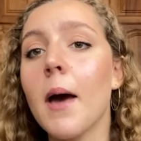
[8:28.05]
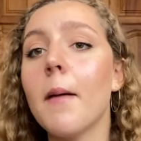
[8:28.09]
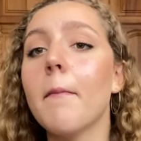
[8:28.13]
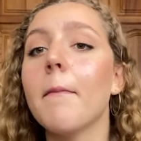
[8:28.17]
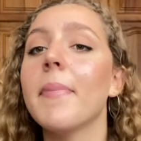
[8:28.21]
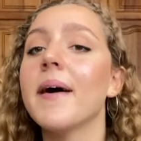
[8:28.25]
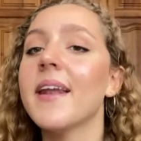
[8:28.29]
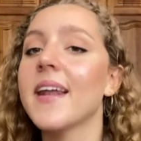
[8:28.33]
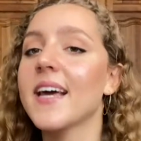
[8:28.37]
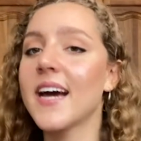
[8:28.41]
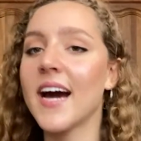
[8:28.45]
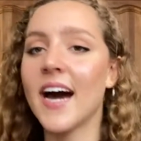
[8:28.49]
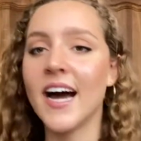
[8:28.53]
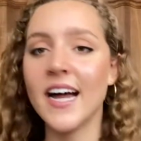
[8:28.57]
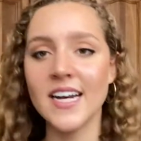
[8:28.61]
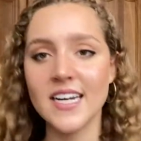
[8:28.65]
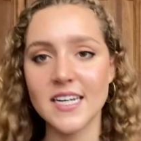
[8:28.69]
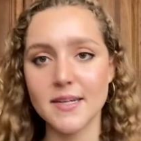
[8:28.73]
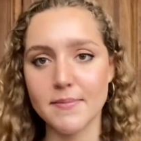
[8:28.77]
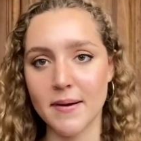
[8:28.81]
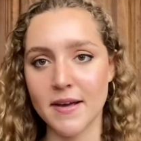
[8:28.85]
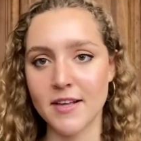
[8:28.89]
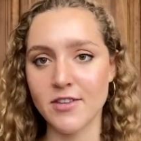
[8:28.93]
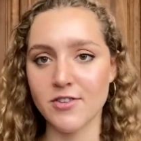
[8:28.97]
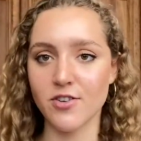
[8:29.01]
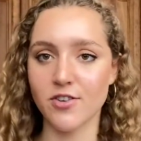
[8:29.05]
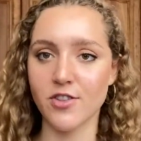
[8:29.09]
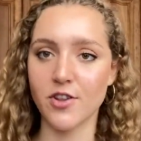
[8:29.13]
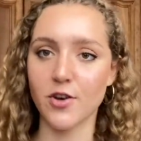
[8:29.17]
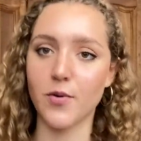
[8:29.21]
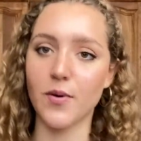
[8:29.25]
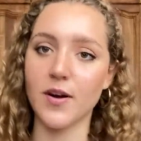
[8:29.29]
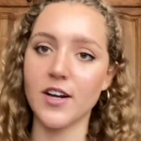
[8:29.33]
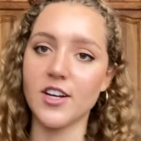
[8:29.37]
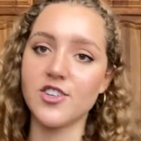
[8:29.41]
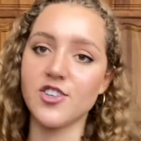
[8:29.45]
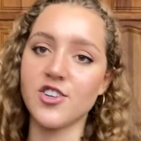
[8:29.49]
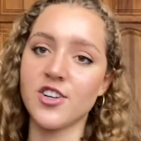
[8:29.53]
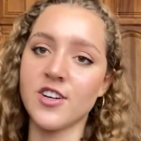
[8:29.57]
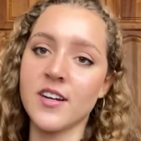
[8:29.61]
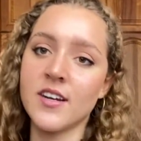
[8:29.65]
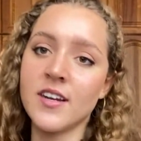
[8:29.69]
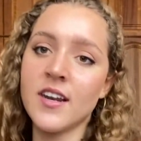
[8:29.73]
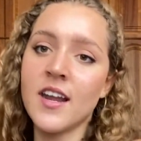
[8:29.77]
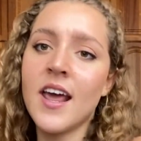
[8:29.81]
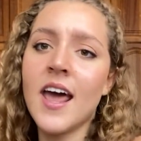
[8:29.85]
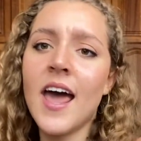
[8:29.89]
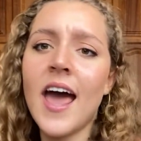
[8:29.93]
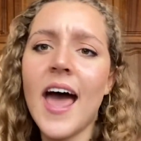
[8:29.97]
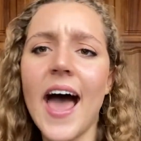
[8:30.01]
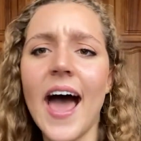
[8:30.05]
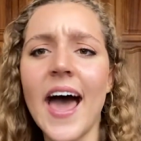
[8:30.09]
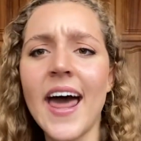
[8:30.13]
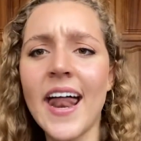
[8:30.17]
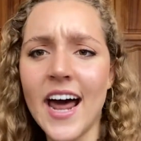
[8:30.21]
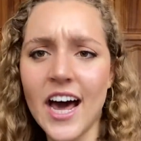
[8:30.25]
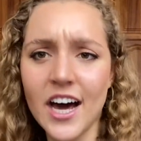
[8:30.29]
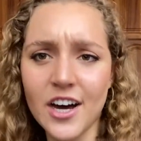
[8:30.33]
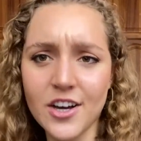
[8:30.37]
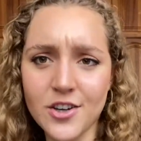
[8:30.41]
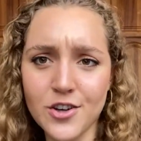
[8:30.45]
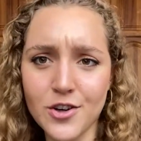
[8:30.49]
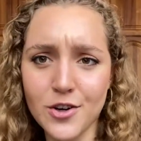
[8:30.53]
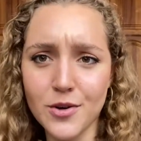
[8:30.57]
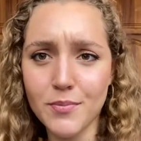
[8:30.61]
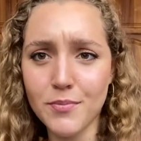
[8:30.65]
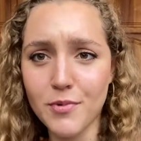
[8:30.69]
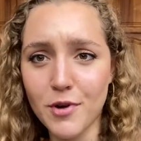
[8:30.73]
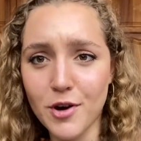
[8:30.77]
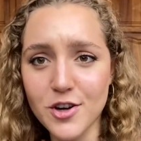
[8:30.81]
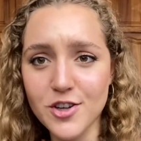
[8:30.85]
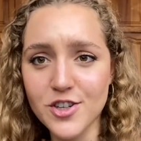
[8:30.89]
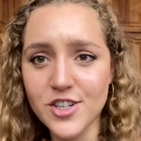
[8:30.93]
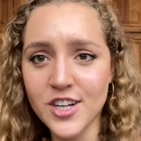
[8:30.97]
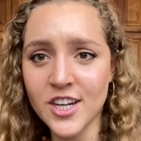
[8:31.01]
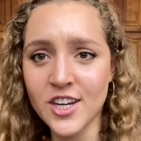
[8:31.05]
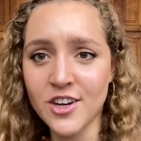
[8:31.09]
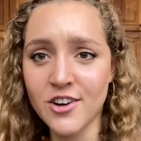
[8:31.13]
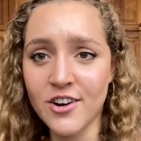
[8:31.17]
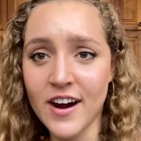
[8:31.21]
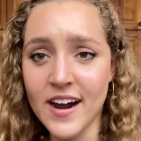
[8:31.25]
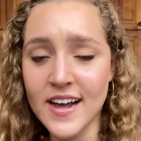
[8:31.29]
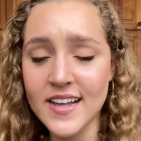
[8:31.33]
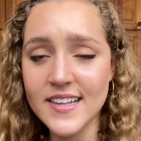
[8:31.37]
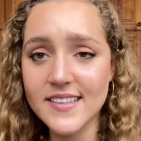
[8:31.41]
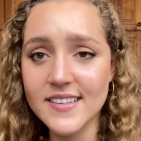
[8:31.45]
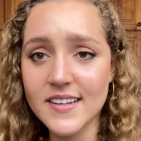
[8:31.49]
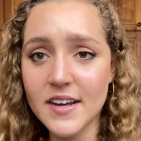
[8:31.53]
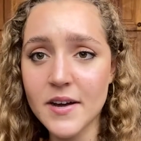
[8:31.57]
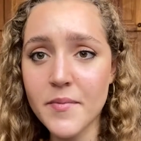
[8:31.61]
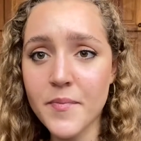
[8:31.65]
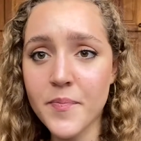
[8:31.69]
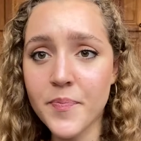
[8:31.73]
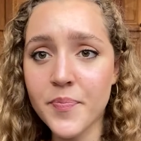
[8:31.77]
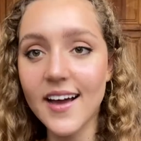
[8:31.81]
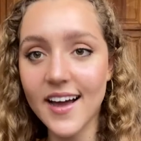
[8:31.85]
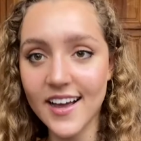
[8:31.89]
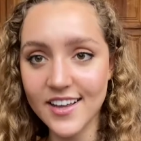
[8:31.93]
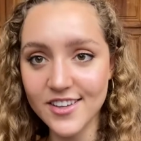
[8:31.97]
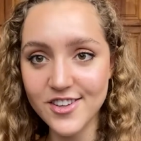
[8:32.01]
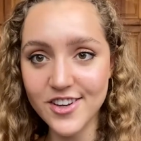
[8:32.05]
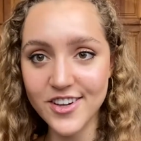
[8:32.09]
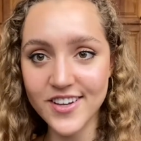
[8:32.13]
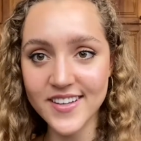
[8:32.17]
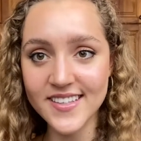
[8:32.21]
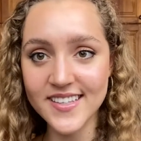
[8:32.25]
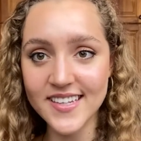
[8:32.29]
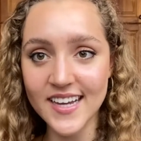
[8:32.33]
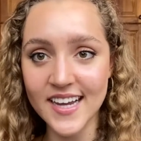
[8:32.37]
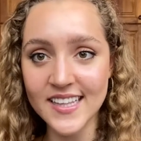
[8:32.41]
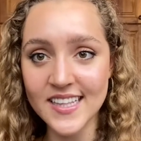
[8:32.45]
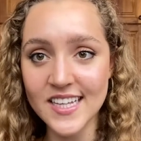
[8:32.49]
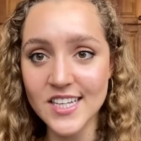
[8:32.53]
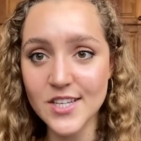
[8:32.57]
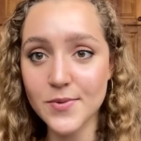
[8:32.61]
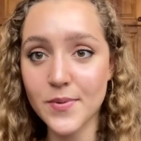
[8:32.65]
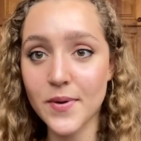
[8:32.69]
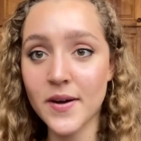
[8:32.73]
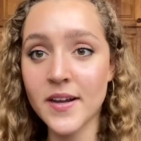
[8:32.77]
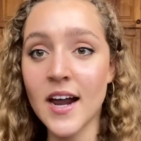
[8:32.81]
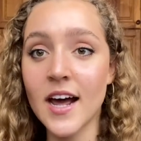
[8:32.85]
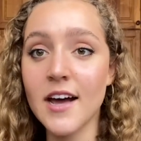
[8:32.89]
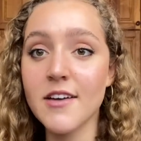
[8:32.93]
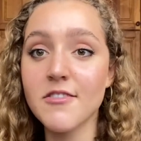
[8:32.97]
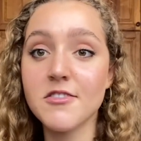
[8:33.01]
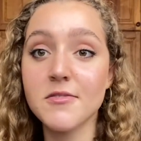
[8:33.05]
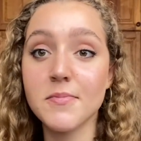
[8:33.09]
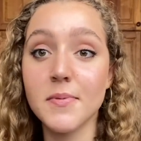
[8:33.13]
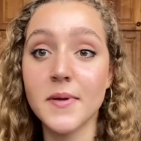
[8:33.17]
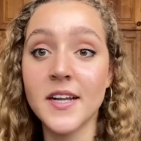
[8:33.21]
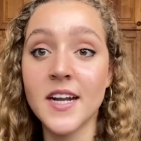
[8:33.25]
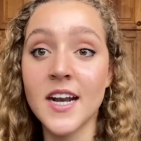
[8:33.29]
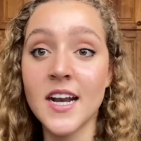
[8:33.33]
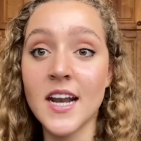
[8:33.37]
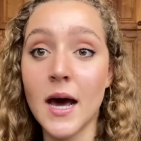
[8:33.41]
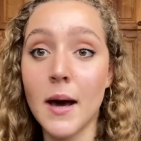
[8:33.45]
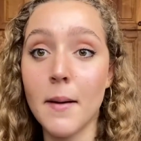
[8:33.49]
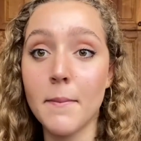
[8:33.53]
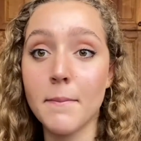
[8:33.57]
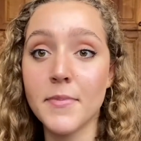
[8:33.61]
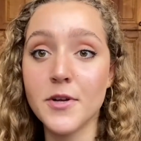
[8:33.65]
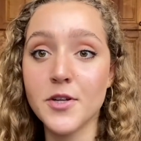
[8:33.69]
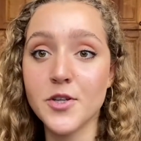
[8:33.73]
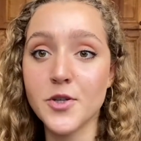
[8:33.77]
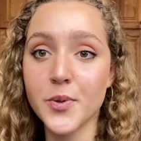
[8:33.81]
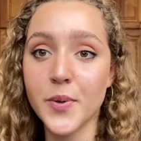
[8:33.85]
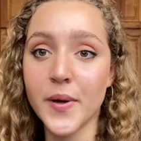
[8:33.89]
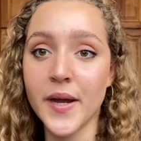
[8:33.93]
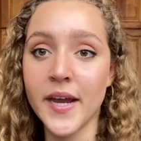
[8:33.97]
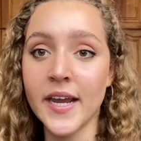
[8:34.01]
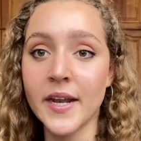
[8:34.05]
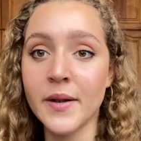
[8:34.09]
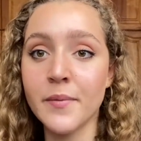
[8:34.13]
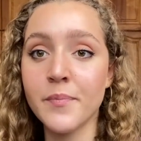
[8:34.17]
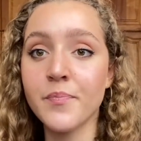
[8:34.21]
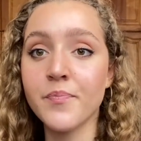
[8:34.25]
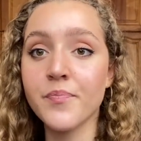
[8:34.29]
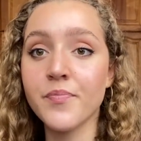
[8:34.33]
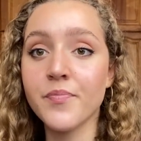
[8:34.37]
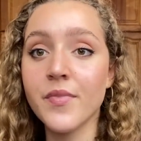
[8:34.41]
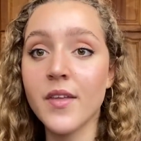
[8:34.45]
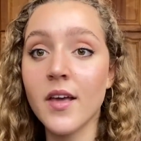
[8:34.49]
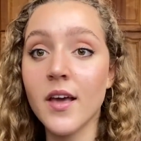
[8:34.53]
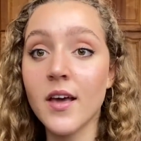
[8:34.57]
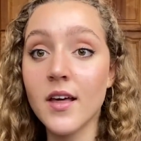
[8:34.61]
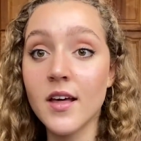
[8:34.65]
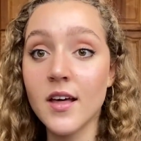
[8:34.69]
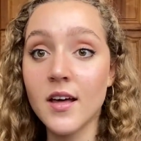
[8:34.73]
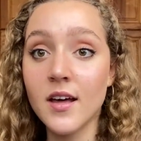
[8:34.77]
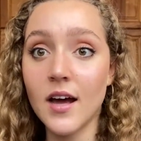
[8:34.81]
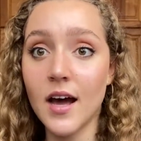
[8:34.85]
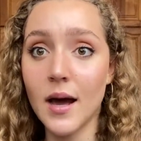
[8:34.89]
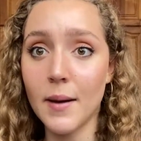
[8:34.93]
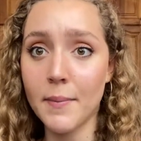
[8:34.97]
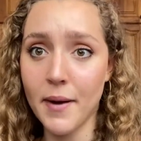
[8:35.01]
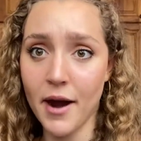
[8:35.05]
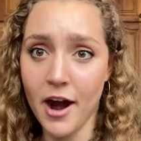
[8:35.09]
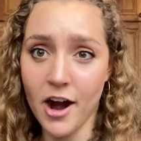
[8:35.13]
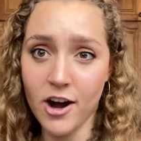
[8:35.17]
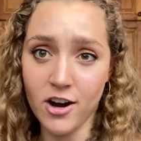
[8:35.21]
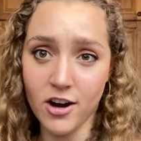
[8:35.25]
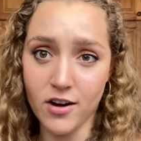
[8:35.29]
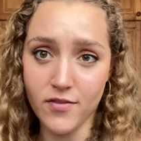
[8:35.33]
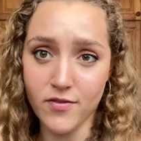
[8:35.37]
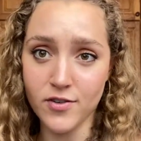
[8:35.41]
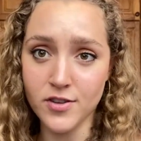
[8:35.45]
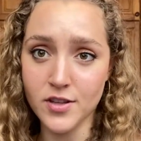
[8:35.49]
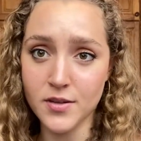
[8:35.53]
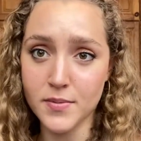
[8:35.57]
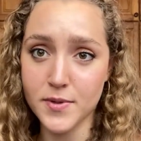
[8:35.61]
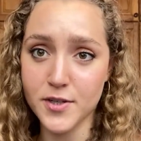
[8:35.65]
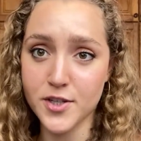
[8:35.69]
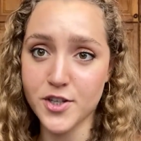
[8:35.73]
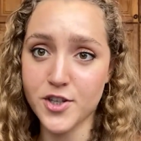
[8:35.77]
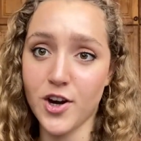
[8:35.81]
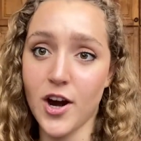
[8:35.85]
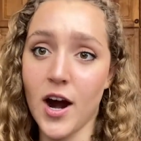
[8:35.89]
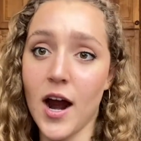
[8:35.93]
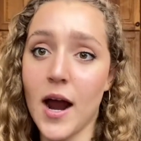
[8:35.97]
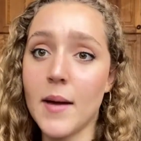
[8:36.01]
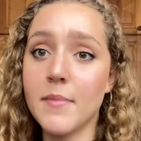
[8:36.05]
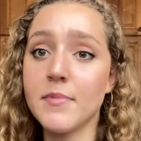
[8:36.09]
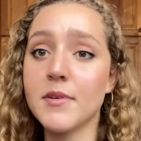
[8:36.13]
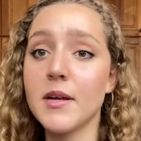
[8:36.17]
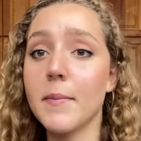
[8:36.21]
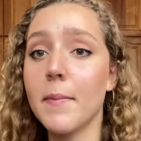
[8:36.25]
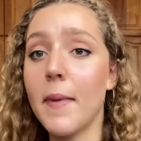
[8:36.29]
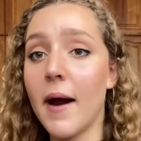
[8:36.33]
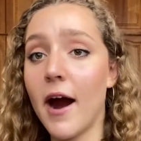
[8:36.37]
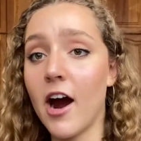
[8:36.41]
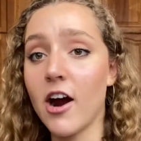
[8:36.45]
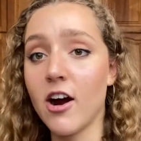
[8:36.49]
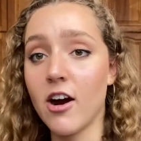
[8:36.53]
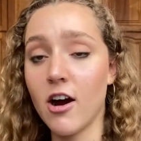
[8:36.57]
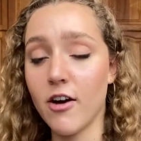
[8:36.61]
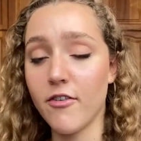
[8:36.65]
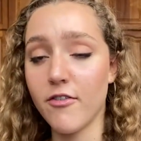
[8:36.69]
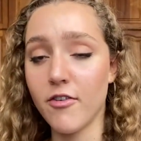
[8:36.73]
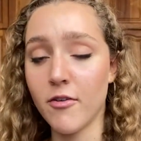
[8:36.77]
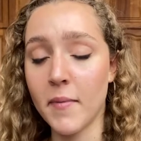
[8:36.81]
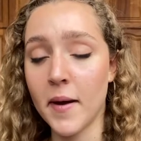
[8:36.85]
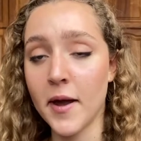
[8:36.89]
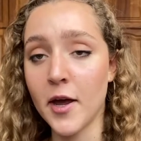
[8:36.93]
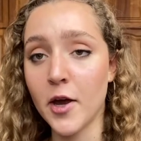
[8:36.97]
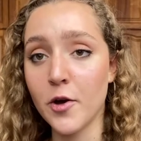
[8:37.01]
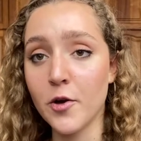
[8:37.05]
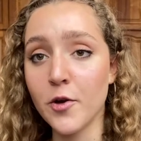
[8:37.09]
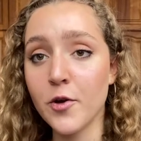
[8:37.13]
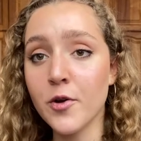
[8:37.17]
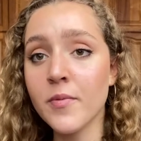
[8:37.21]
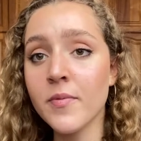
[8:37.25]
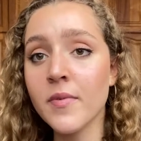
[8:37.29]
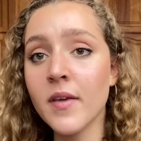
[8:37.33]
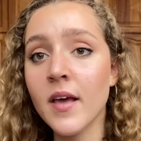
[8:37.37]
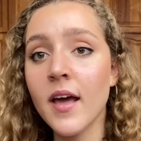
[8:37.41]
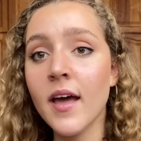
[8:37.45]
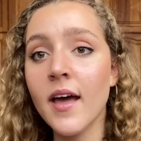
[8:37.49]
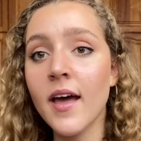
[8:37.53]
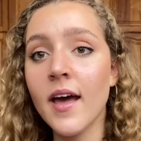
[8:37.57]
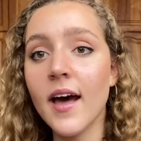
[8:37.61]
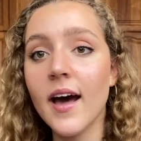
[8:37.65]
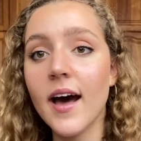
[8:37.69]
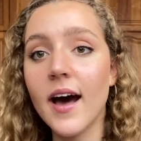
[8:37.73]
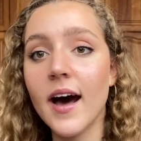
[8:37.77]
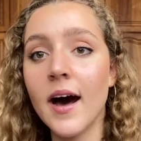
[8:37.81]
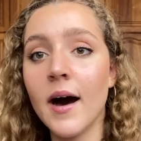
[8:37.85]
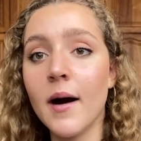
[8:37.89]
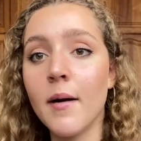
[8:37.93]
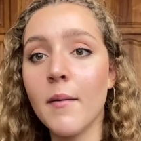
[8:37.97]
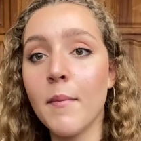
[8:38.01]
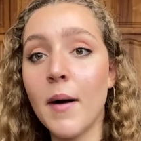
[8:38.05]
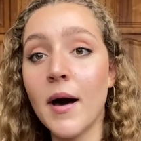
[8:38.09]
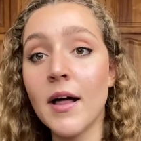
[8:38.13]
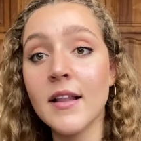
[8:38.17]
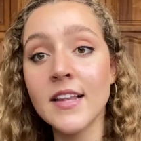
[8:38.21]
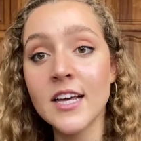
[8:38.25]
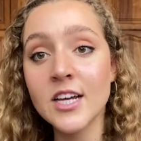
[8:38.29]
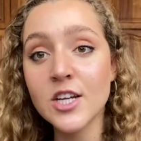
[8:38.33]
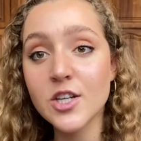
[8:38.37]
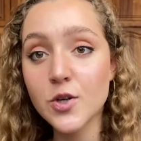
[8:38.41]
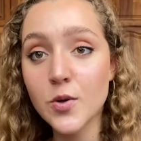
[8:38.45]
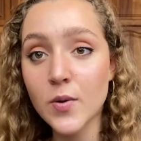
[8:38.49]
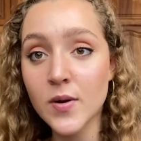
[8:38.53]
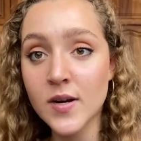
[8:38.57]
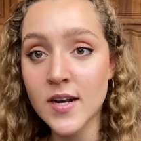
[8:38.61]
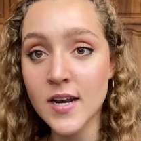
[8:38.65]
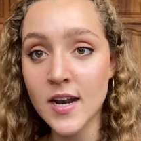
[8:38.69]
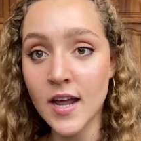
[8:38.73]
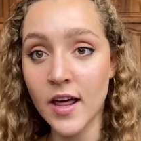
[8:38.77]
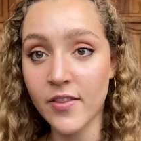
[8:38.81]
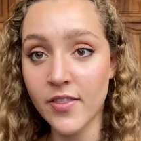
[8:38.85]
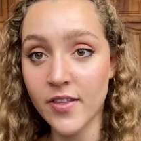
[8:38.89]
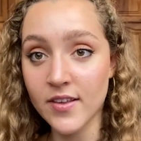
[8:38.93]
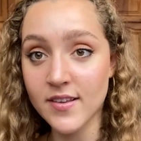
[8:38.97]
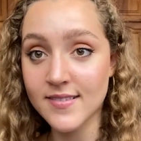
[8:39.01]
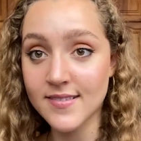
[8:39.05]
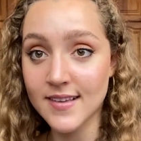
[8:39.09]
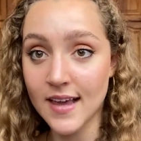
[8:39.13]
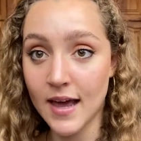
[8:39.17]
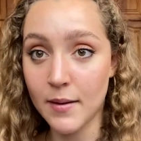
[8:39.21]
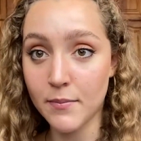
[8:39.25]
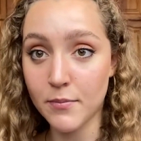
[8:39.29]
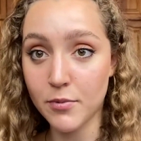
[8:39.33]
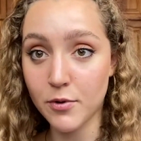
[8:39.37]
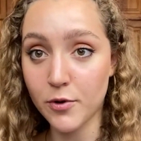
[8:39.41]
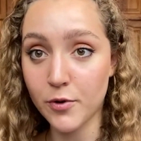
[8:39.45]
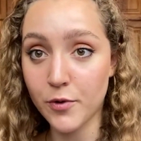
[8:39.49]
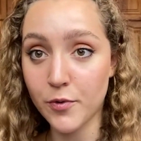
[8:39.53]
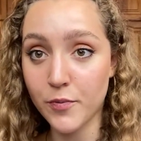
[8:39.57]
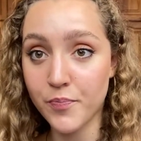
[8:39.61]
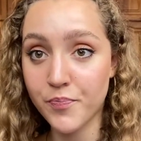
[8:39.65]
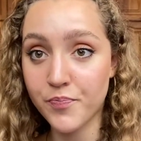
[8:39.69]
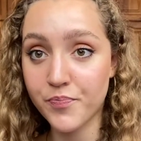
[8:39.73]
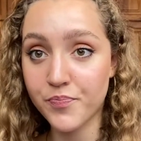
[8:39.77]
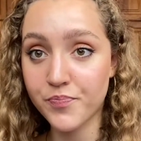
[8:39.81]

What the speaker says: but it kind of depends on the question and how you're approaching your answer. As you can see in this one, I've split it up between a paragraph on the prescribed, a paragraph on my own. I'll link to another sample,